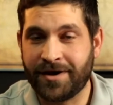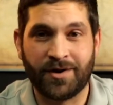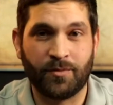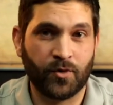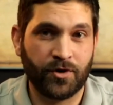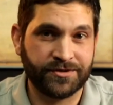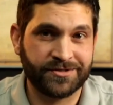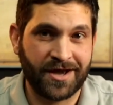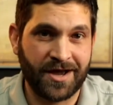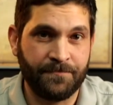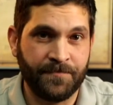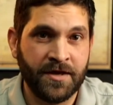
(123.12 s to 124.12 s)
in real
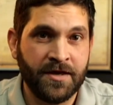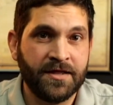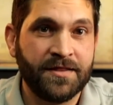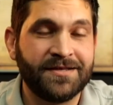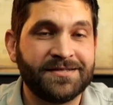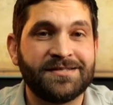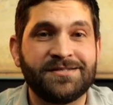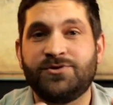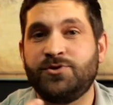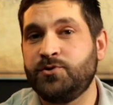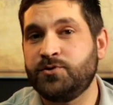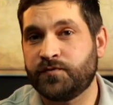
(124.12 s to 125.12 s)
time. This is
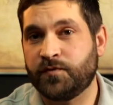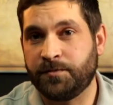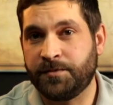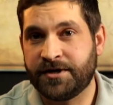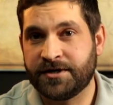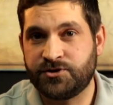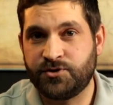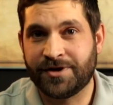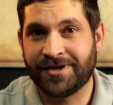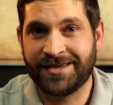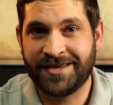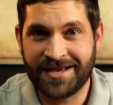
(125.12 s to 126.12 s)
useful because you
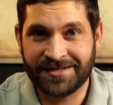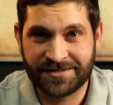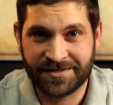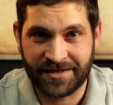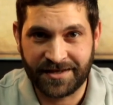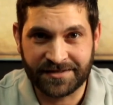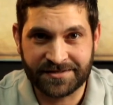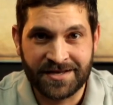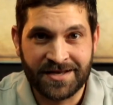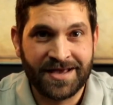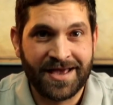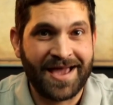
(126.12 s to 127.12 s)
can catch things
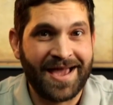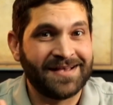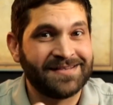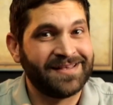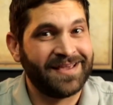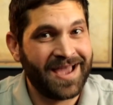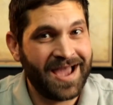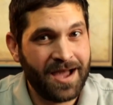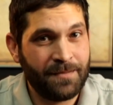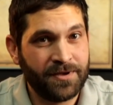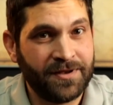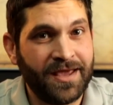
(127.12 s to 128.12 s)
as they
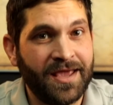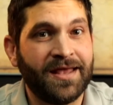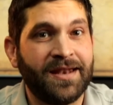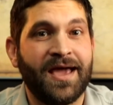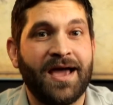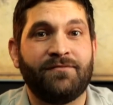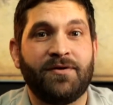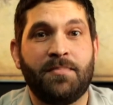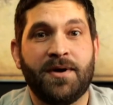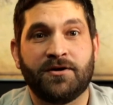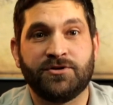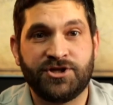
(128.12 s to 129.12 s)
happen and have a
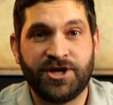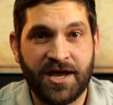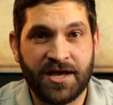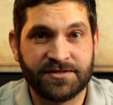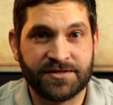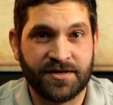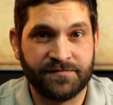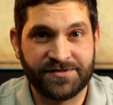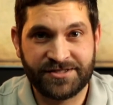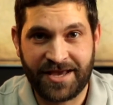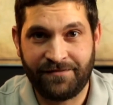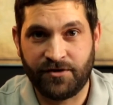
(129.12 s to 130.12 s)
better chance of
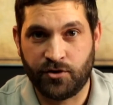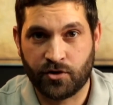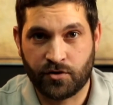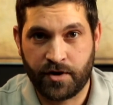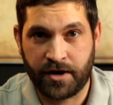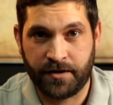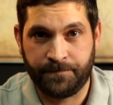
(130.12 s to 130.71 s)
saving your credit.